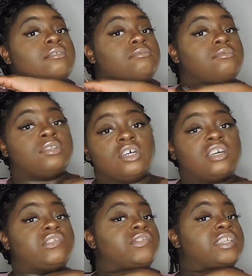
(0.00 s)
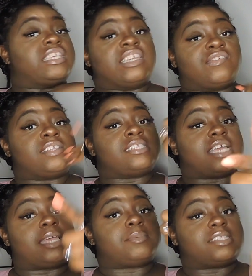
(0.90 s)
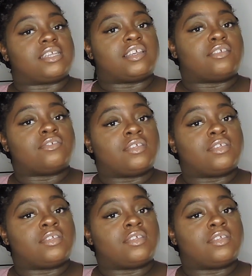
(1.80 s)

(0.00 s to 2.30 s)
non-forgiving type stuff,